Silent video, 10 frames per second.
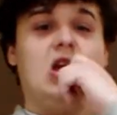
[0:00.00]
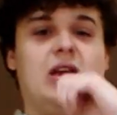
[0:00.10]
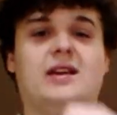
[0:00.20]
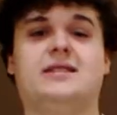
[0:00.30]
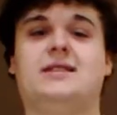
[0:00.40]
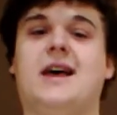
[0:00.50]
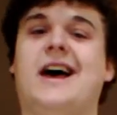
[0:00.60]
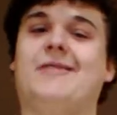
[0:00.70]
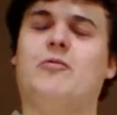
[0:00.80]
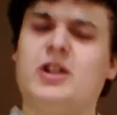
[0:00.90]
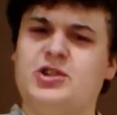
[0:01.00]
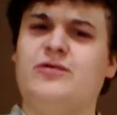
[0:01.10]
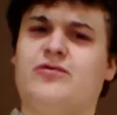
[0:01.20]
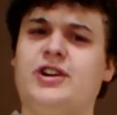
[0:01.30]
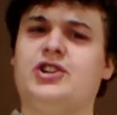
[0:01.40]
is that once
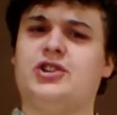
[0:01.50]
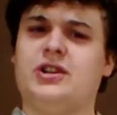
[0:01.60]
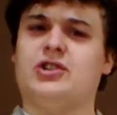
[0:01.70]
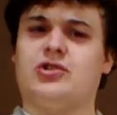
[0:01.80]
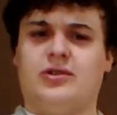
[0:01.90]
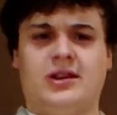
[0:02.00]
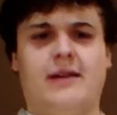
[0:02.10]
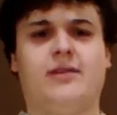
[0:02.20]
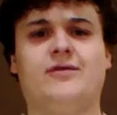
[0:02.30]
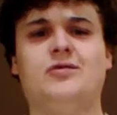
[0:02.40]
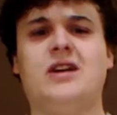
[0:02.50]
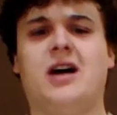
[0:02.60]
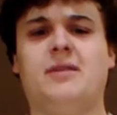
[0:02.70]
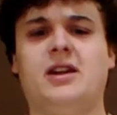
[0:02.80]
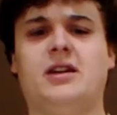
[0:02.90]
you've reached this certain level of
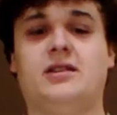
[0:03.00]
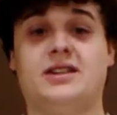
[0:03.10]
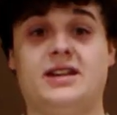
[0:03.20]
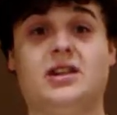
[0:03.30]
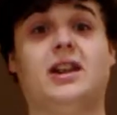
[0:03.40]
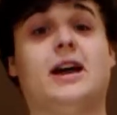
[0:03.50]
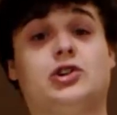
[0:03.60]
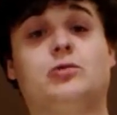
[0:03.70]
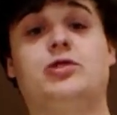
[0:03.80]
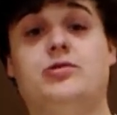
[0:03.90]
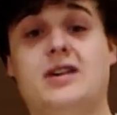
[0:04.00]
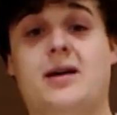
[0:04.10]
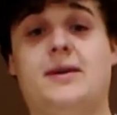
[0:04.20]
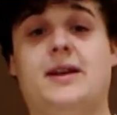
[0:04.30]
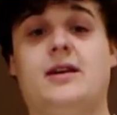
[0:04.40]
eudaimonia, this intellectual
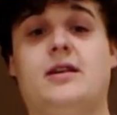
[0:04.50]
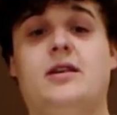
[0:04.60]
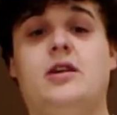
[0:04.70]
eudaimonia,